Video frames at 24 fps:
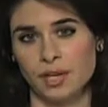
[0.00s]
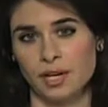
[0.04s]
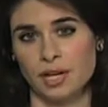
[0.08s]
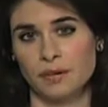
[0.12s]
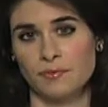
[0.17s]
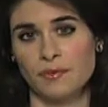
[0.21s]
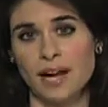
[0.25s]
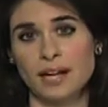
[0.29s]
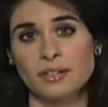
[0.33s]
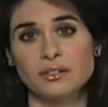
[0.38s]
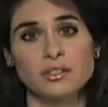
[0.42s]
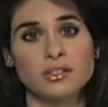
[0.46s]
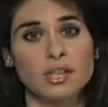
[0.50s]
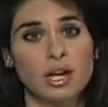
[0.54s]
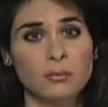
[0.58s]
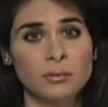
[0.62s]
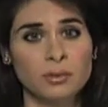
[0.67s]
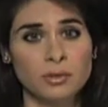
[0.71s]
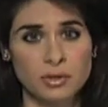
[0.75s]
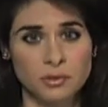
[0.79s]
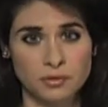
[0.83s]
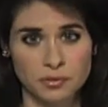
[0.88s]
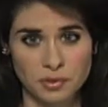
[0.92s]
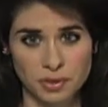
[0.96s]
In fact, a
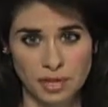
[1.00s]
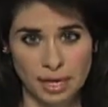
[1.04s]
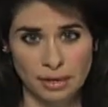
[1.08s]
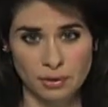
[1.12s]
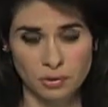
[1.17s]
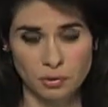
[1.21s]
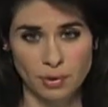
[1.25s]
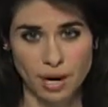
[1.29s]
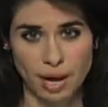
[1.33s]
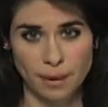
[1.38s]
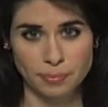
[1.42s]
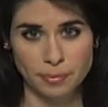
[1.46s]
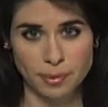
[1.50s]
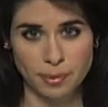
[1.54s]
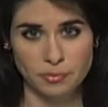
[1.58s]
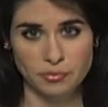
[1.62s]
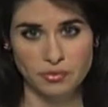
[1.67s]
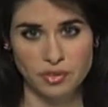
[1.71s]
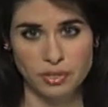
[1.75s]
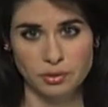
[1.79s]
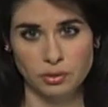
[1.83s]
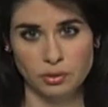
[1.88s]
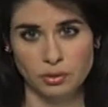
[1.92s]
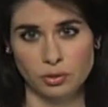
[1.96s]
number of states wrapped
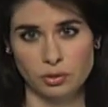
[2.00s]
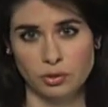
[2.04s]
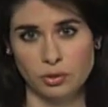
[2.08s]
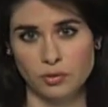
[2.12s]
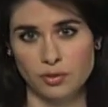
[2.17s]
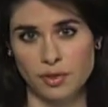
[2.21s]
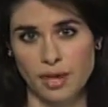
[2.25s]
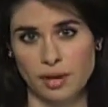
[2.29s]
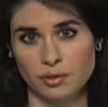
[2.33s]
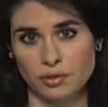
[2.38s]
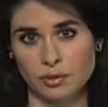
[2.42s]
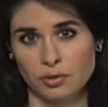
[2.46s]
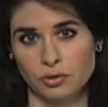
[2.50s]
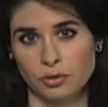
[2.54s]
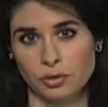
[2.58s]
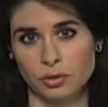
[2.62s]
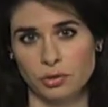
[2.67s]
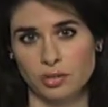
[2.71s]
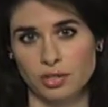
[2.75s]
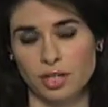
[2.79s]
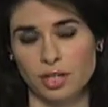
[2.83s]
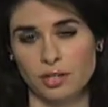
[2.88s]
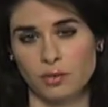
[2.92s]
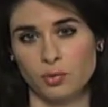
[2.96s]
up fiscal
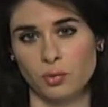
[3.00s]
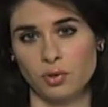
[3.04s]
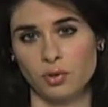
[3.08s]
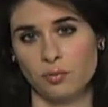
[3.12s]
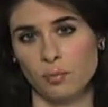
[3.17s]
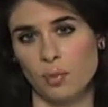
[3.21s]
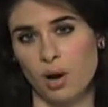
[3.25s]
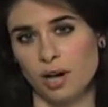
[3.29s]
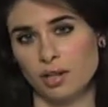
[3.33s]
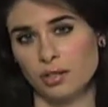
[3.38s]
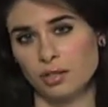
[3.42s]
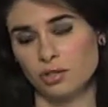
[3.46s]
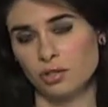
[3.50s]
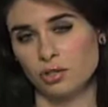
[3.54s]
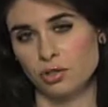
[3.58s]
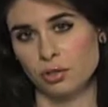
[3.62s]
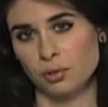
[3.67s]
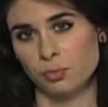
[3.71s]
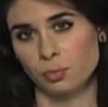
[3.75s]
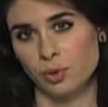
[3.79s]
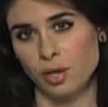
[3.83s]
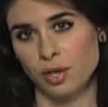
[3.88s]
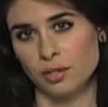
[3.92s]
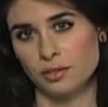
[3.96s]
2013 with modest
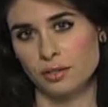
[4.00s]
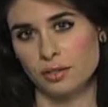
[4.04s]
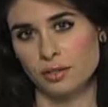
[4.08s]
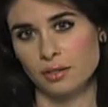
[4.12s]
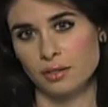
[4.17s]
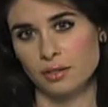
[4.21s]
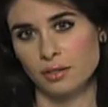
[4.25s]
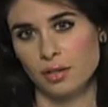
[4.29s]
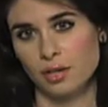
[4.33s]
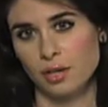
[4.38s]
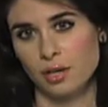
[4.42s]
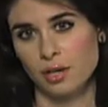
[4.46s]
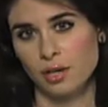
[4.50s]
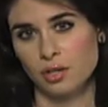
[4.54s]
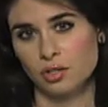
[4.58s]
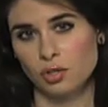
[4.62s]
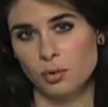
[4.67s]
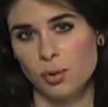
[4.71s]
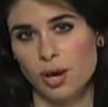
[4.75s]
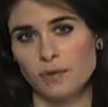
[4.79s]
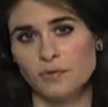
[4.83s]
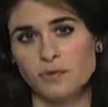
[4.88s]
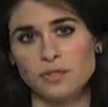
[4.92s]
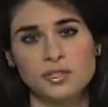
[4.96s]
surpluses.
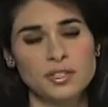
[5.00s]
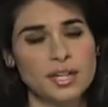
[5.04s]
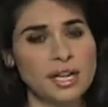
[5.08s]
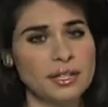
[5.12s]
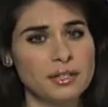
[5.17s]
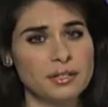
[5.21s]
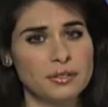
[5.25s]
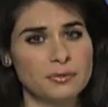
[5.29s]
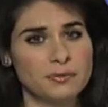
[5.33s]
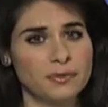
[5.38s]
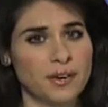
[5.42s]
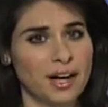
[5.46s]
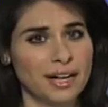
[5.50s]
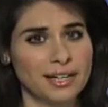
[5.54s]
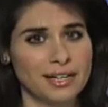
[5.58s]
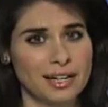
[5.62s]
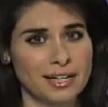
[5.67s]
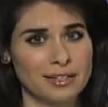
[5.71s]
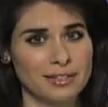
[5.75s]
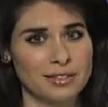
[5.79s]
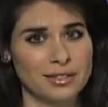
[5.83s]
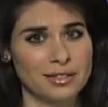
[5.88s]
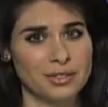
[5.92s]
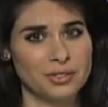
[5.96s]
So have states'
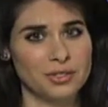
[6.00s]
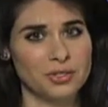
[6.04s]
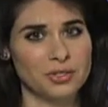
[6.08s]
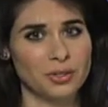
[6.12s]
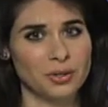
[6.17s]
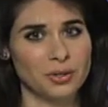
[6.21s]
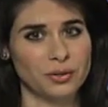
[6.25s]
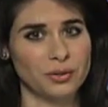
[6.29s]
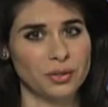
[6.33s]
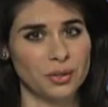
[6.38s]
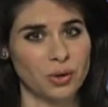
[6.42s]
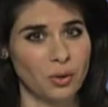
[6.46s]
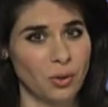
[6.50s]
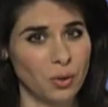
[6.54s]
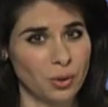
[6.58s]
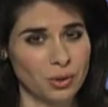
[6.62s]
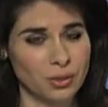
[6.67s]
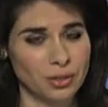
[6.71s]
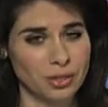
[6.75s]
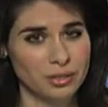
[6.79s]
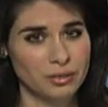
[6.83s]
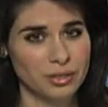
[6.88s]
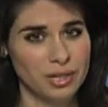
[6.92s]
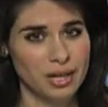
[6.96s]
finances turned the
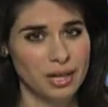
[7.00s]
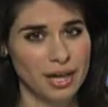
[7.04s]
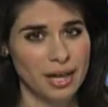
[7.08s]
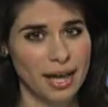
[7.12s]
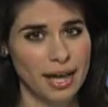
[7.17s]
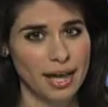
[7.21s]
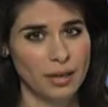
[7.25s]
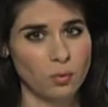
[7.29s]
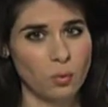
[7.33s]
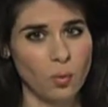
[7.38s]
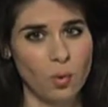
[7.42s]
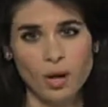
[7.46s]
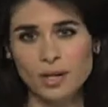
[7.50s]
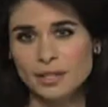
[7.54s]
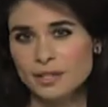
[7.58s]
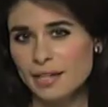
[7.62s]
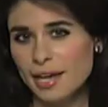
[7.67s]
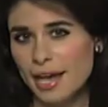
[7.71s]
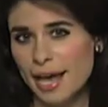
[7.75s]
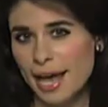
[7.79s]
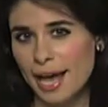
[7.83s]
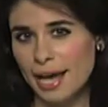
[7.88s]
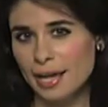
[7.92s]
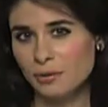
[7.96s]
corner? And what's
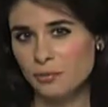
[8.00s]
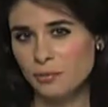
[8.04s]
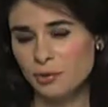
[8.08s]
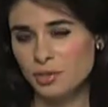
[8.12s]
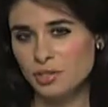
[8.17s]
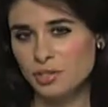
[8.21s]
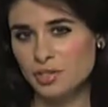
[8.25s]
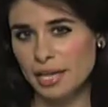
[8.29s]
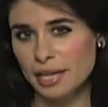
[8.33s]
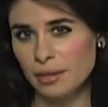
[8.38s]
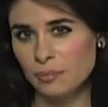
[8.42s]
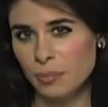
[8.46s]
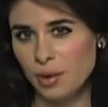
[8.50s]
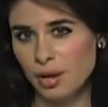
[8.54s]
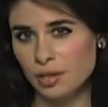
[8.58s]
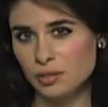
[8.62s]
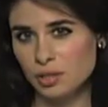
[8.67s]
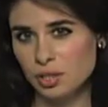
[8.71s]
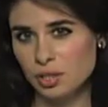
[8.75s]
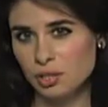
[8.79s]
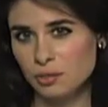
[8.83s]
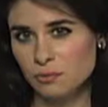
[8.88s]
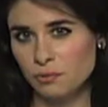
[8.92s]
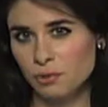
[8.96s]
ahead for state
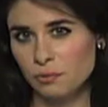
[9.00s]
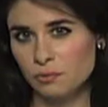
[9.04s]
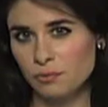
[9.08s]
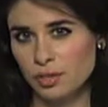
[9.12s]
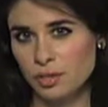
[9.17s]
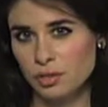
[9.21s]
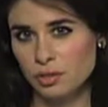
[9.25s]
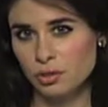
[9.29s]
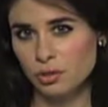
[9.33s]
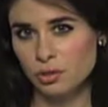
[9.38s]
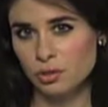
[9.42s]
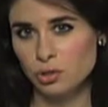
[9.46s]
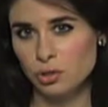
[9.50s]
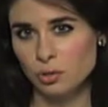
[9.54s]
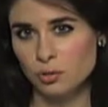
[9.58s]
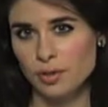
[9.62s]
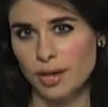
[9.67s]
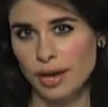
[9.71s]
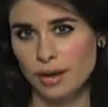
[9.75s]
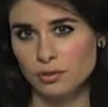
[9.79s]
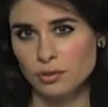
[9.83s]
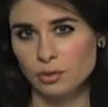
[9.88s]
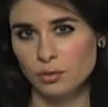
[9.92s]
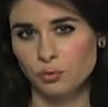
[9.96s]
budgets for fiscal
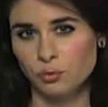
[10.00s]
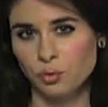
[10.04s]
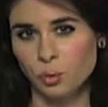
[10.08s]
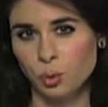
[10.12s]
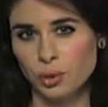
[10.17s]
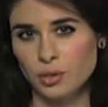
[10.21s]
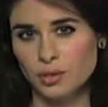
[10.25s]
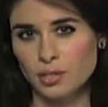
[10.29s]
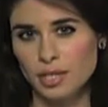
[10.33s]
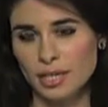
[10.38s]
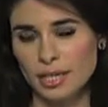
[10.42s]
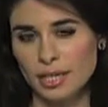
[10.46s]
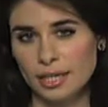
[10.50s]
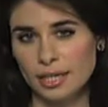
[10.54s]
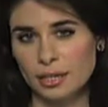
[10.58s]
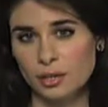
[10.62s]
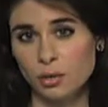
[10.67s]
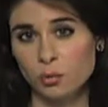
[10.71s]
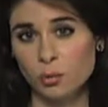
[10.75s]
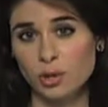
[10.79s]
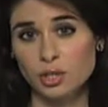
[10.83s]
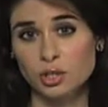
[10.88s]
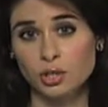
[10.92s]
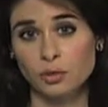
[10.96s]

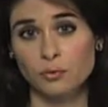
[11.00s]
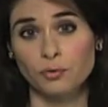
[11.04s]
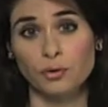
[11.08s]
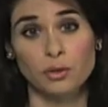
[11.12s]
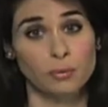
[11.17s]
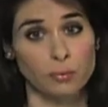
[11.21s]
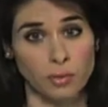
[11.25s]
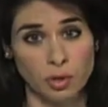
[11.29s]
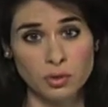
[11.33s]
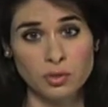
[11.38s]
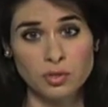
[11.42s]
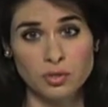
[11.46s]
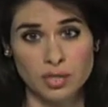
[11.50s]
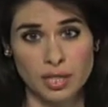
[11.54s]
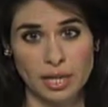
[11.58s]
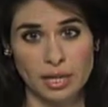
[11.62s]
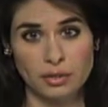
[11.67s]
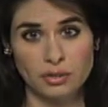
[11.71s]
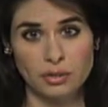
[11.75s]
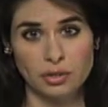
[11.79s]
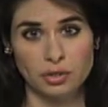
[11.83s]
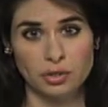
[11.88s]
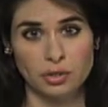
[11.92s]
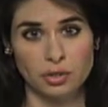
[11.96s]
2014, which for most
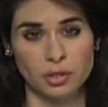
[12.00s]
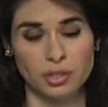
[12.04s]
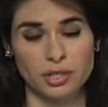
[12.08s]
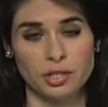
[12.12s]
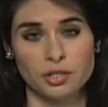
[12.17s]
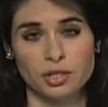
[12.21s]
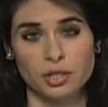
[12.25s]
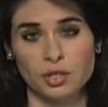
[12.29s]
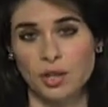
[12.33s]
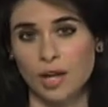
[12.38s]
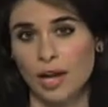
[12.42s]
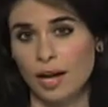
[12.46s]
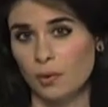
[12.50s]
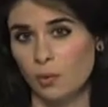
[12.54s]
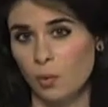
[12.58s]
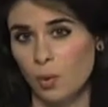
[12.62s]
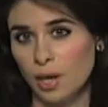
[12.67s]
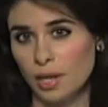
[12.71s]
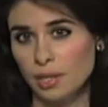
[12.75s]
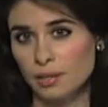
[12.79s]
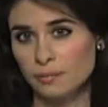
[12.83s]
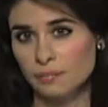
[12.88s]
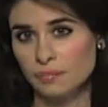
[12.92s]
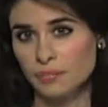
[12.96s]
states started July
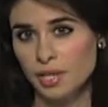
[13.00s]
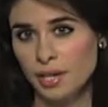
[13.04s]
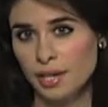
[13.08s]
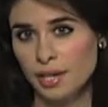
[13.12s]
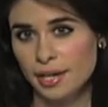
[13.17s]
1?